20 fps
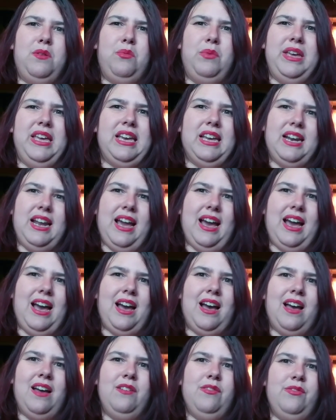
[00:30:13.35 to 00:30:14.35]
week and a
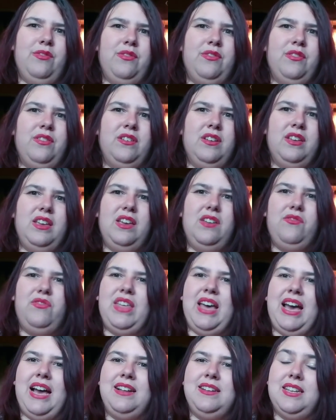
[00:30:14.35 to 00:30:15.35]
half, if
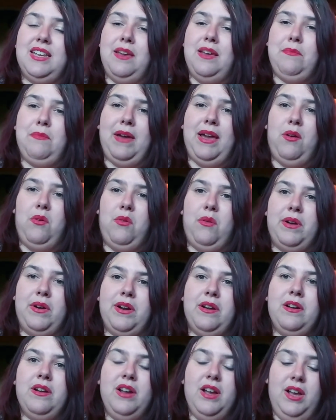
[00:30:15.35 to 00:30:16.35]
that, to get my
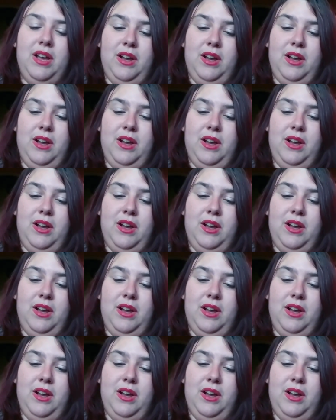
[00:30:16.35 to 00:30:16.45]
order,